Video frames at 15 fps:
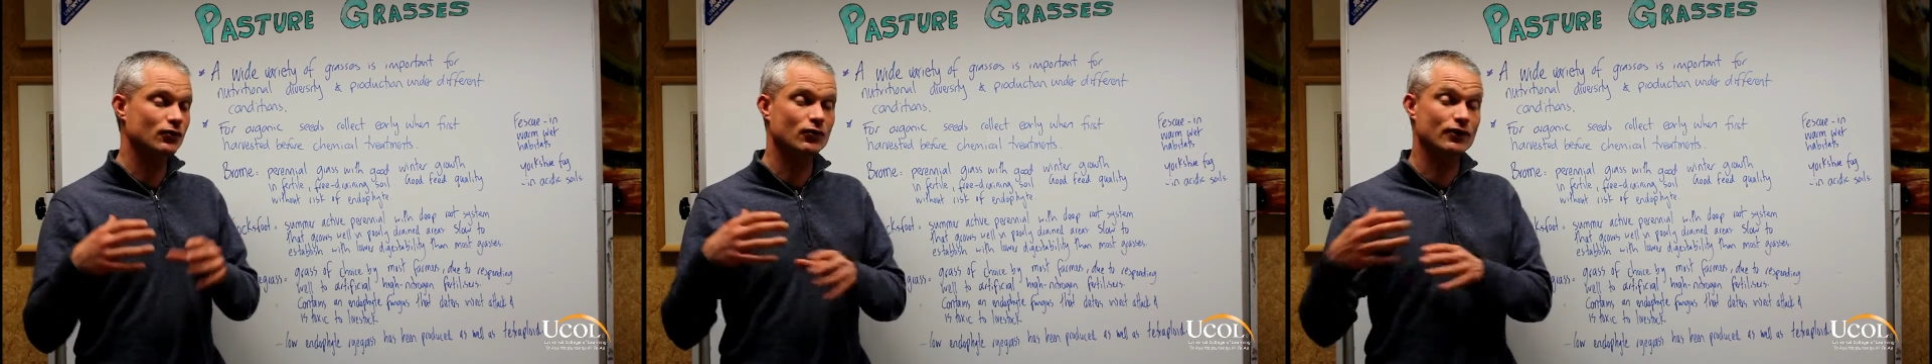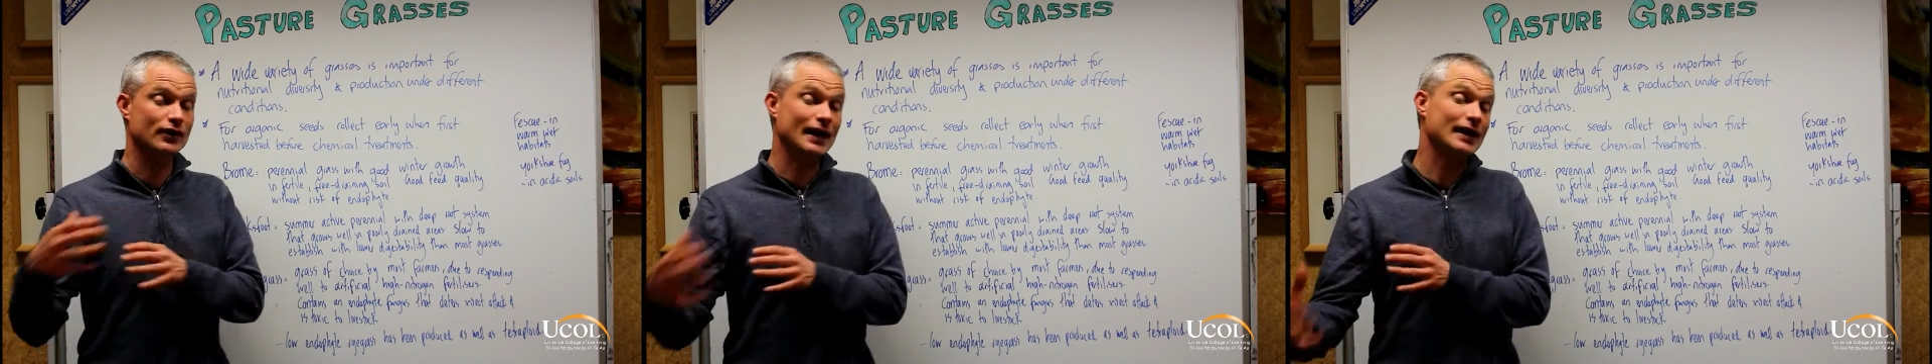
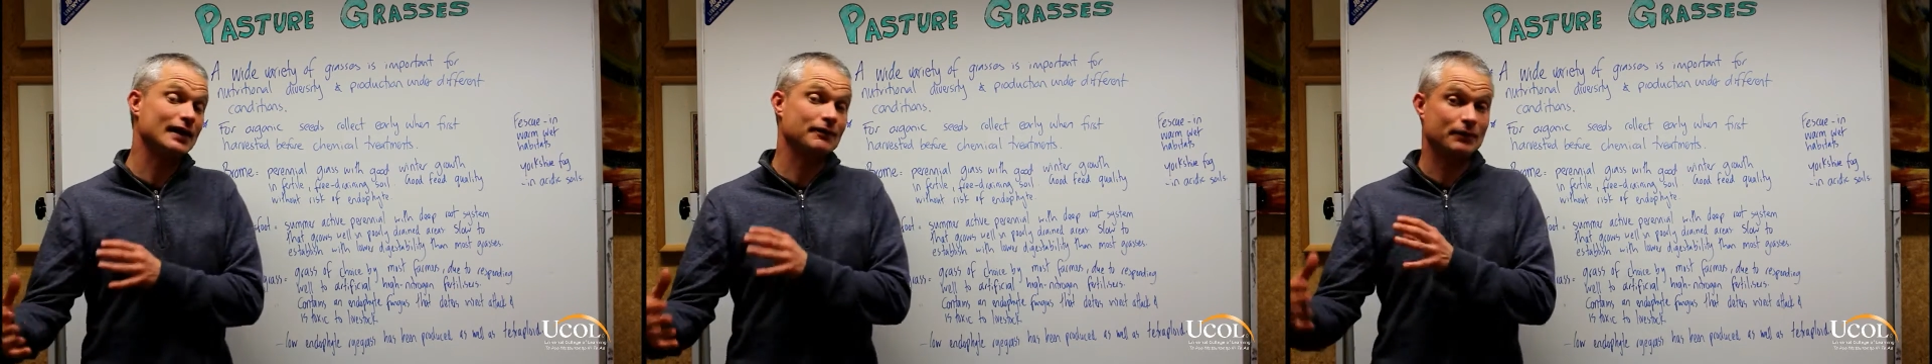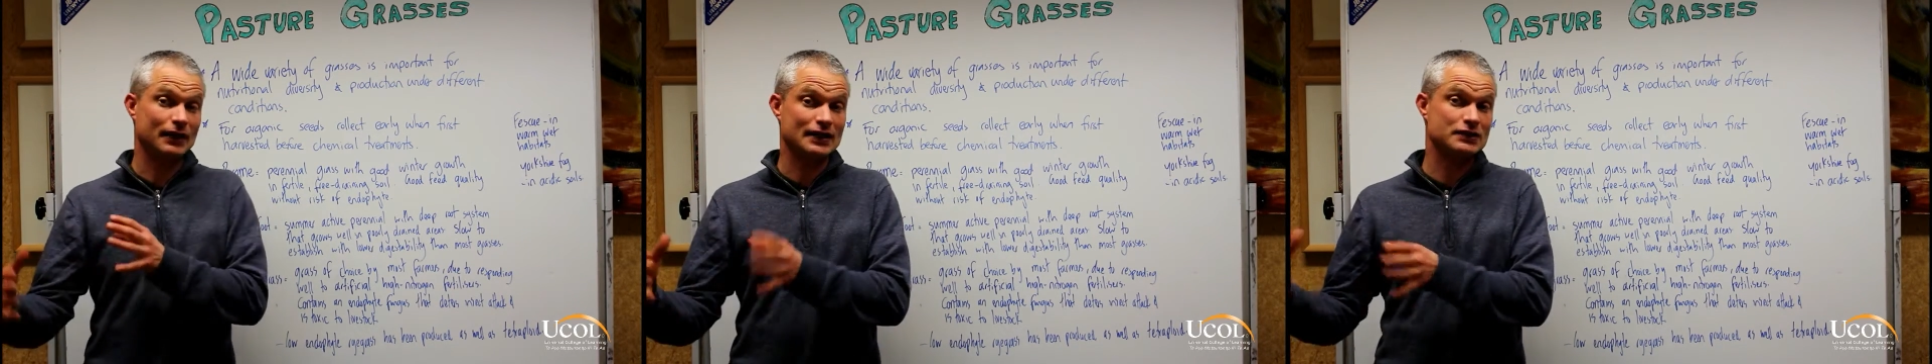
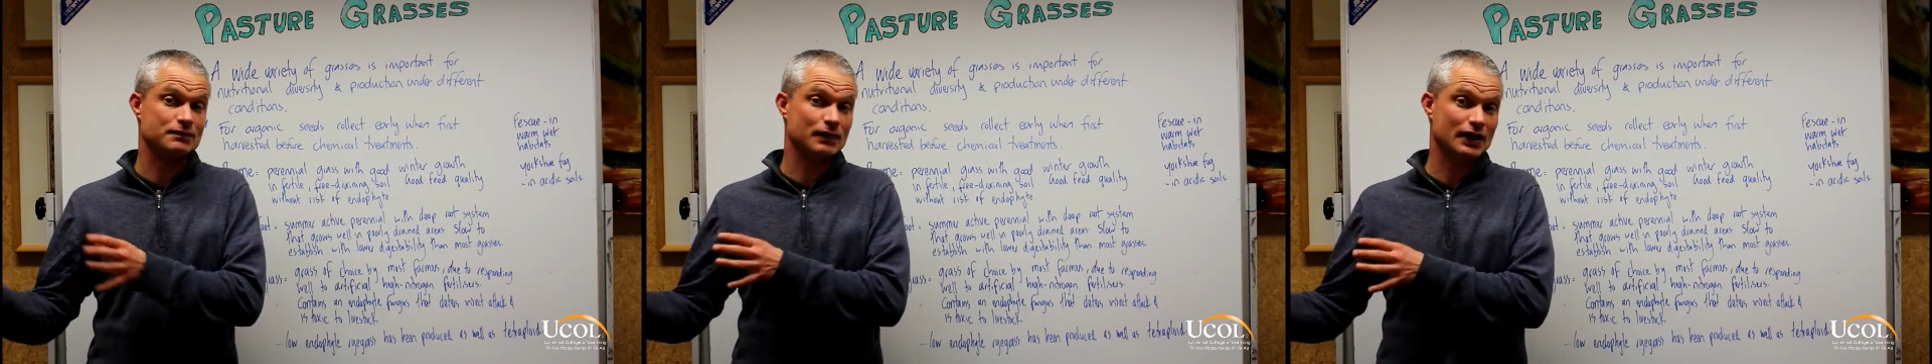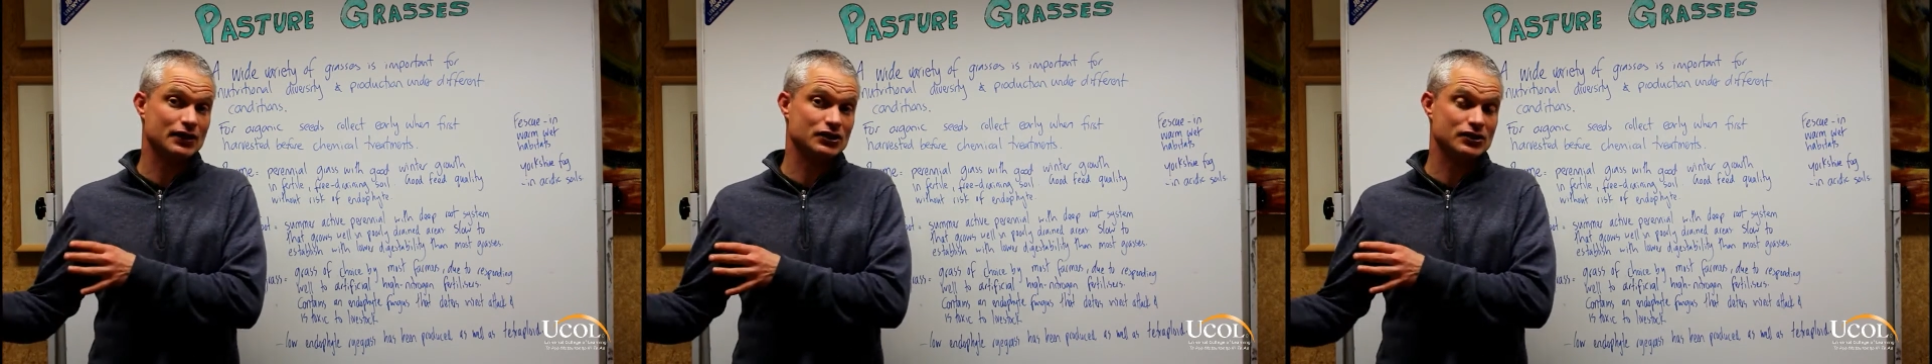organic-based
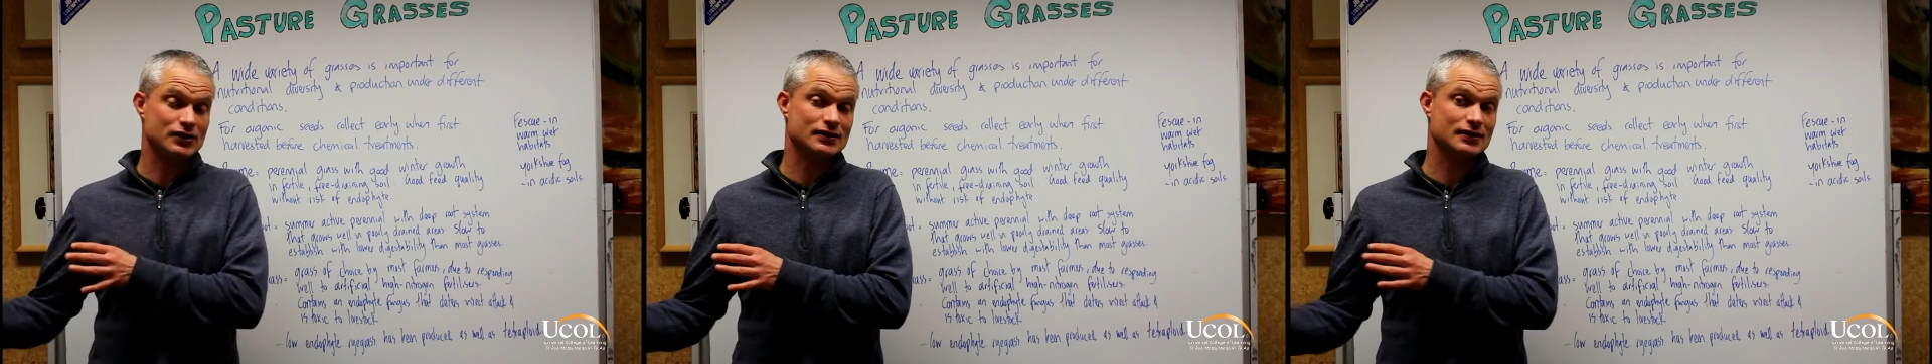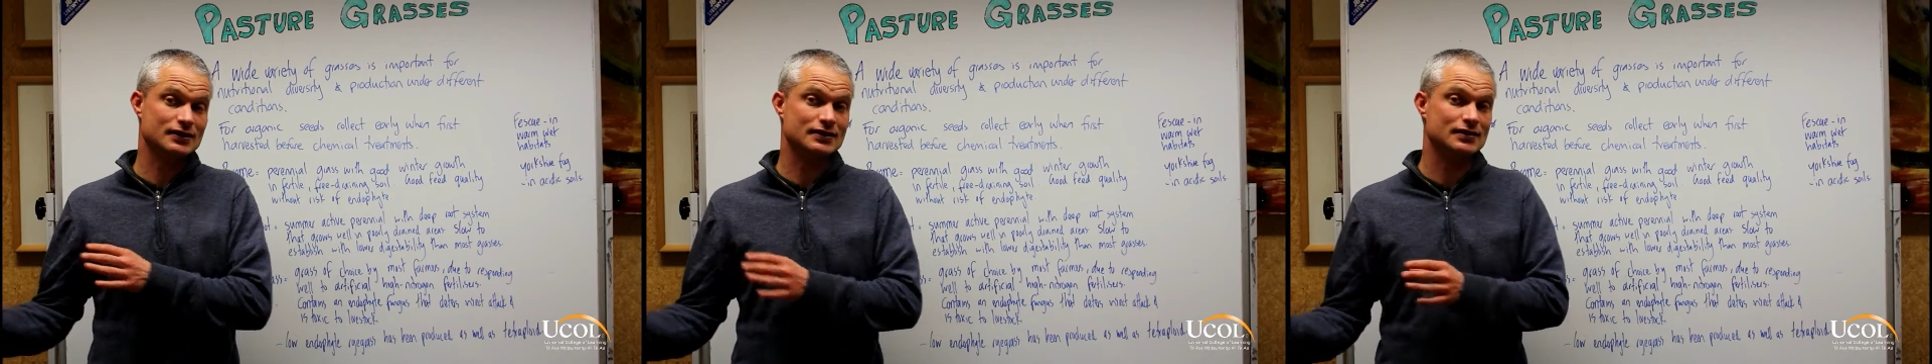pasture
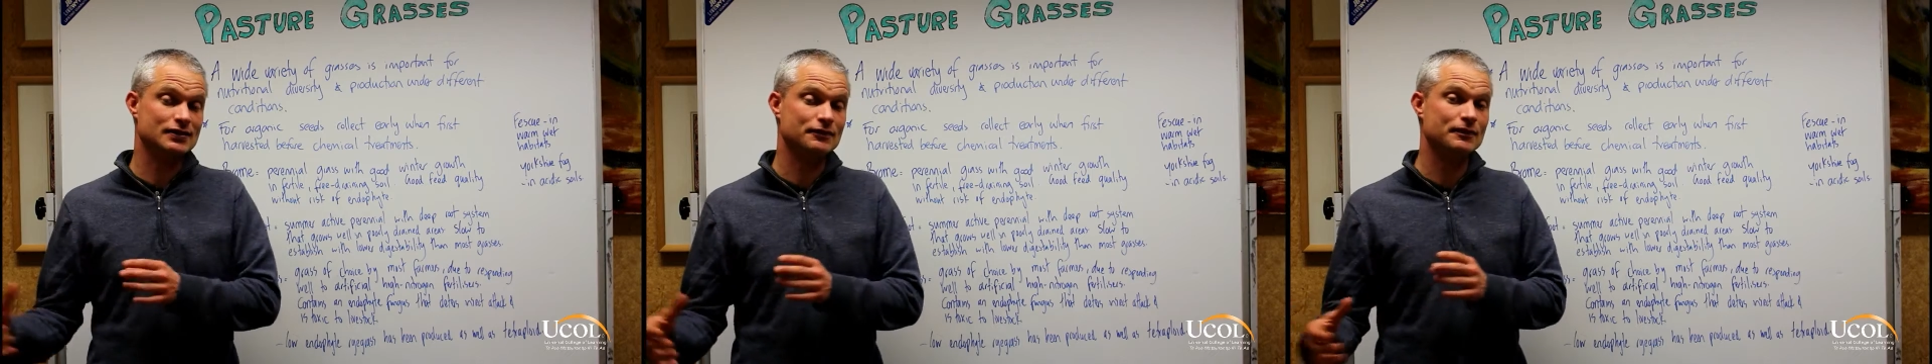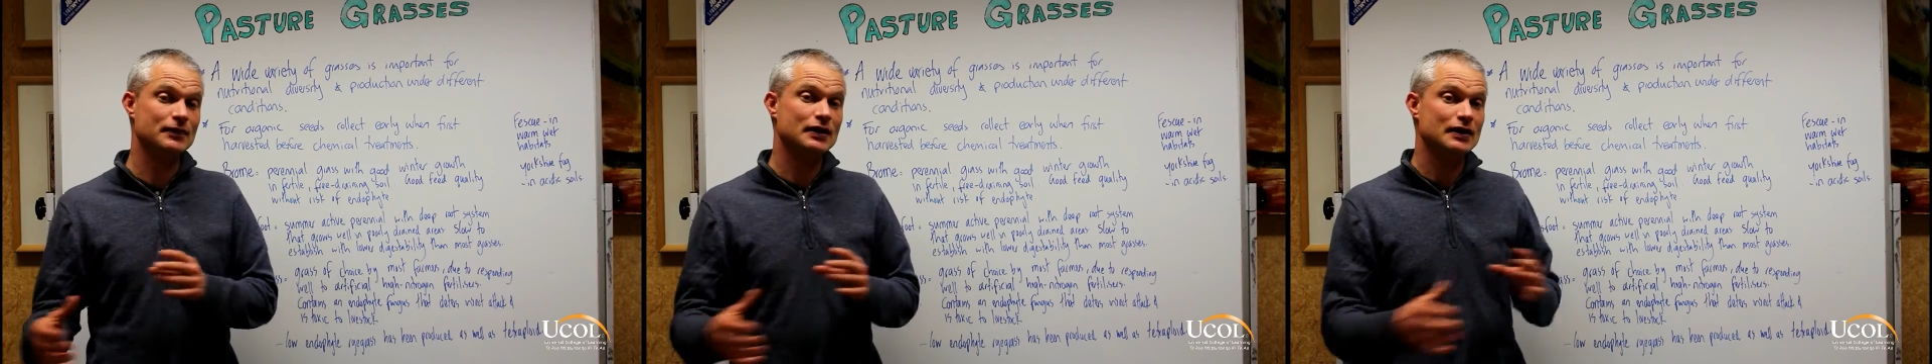
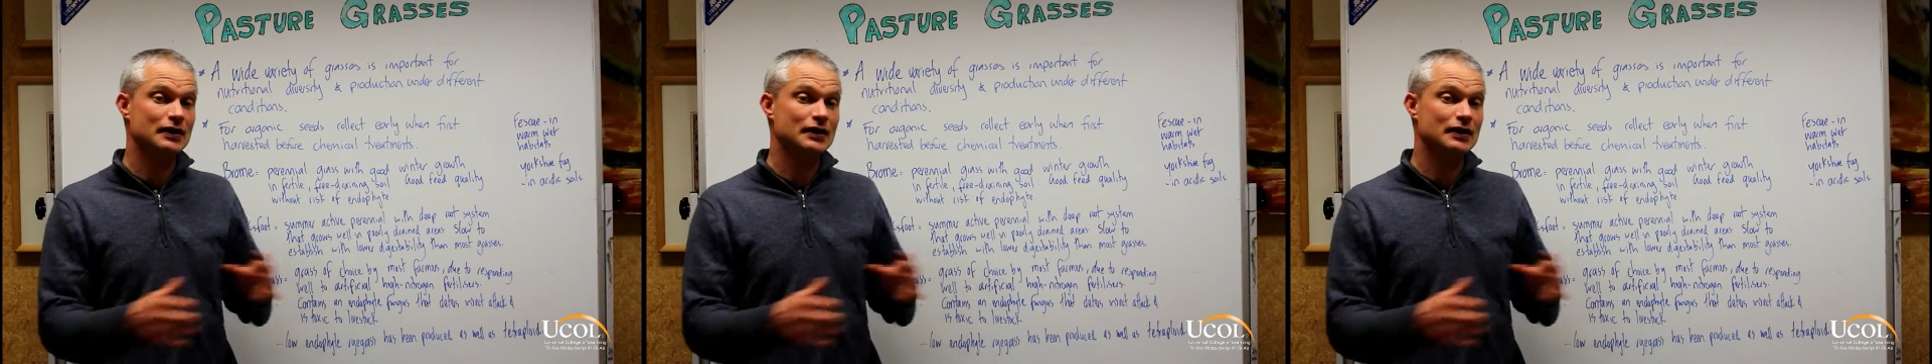system